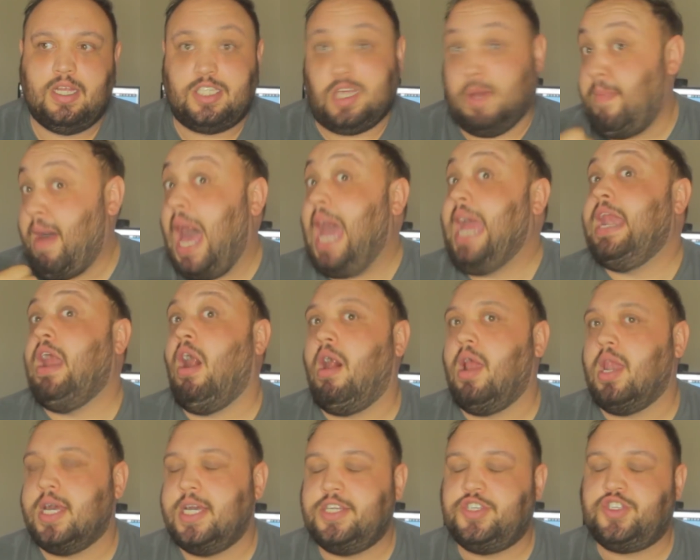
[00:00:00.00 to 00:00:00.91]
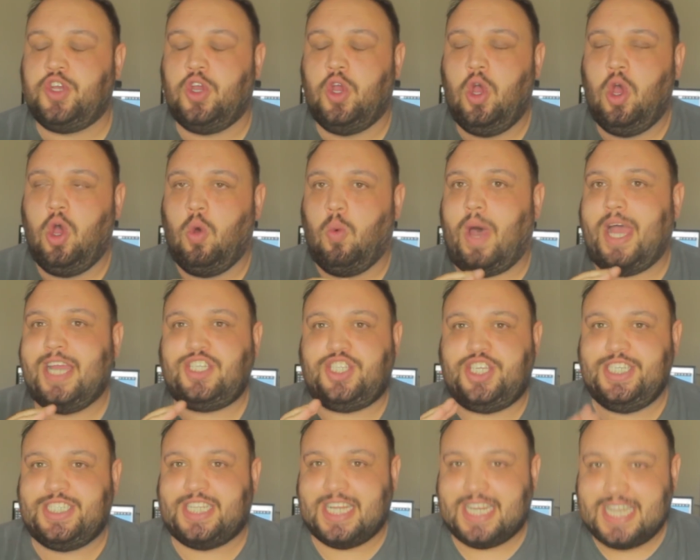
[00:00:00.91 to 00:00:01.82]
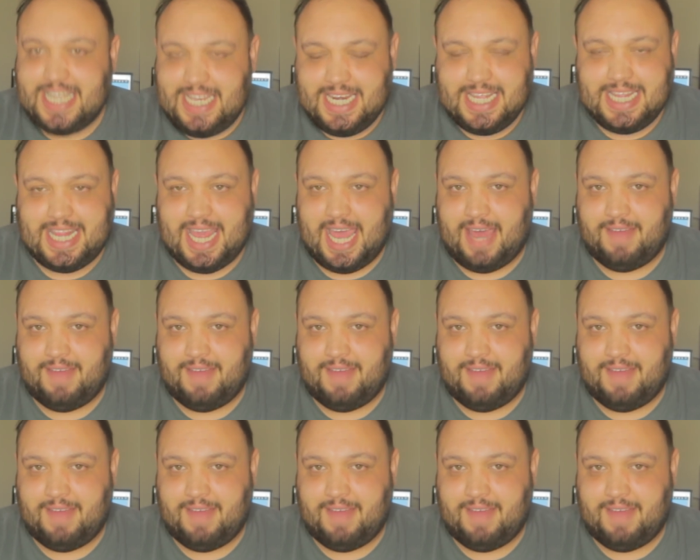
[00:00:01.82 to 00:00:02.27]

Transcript: to my knowledge, why she deleted